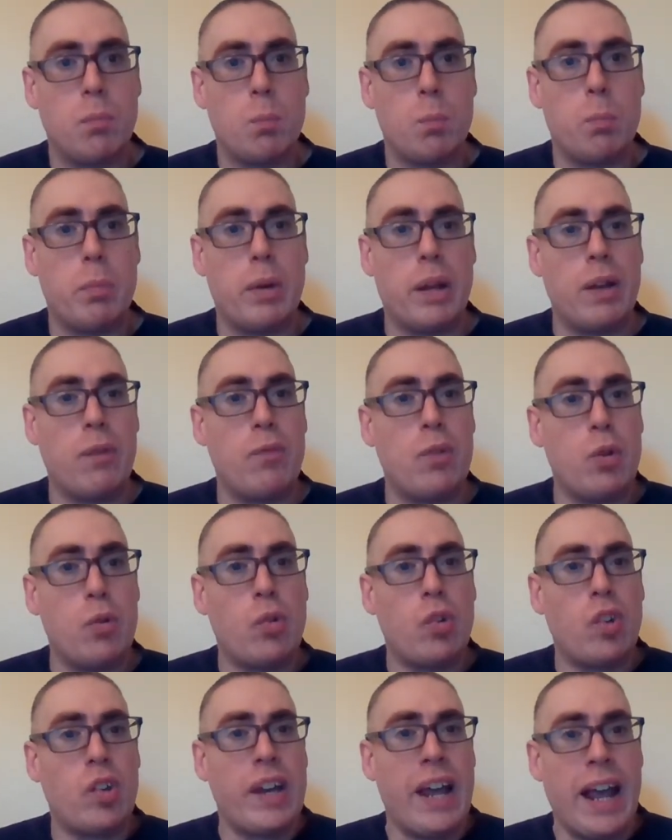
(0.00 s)
But if you
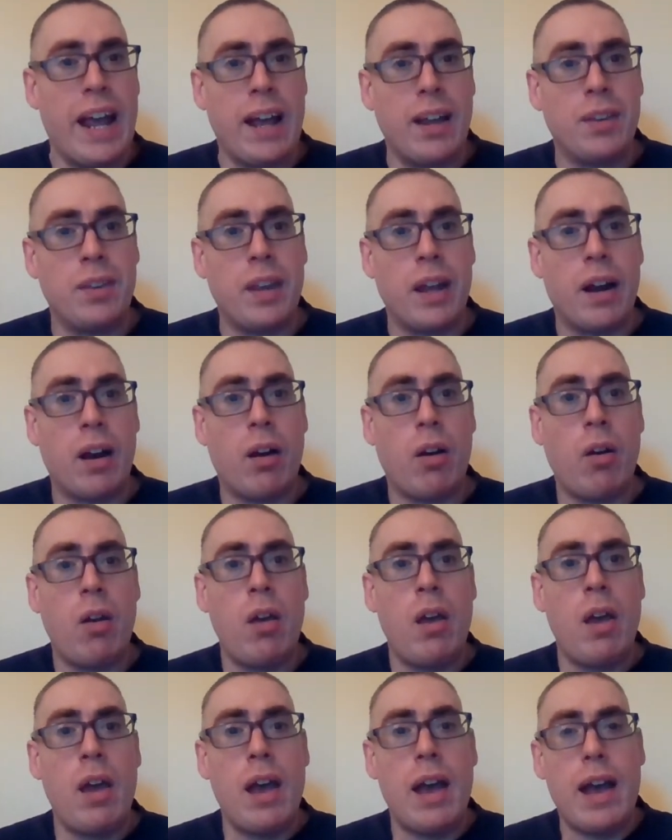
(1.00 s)
stand there
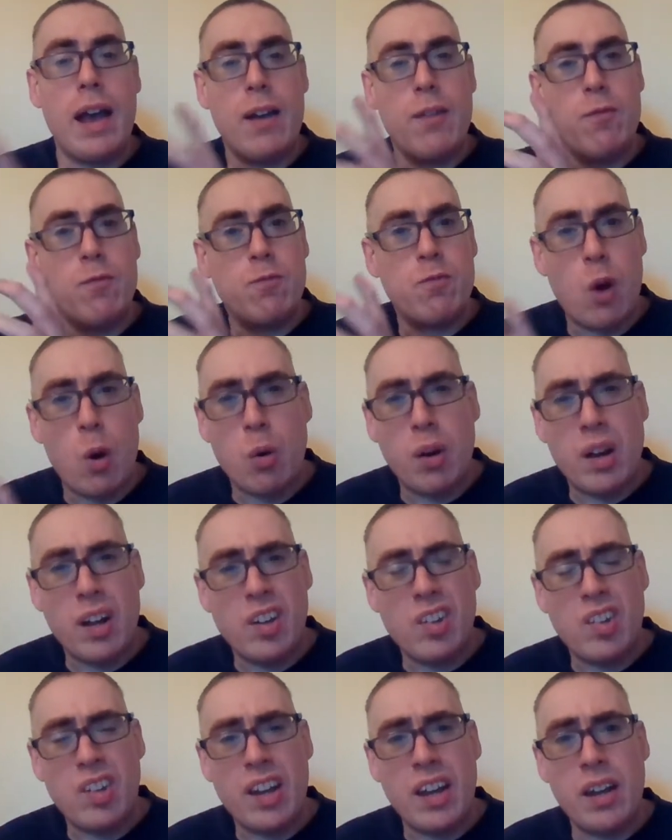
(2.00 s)
and
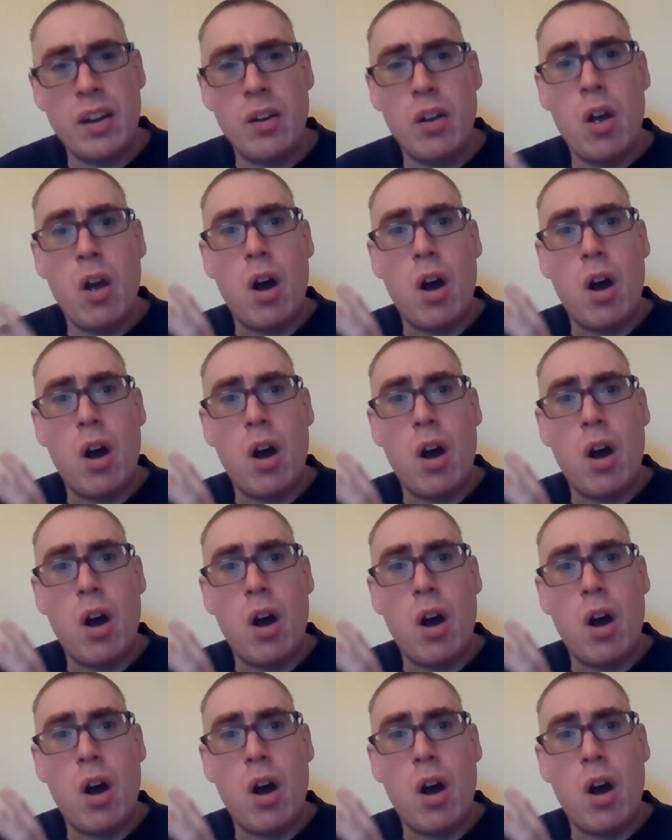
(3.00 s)
focus in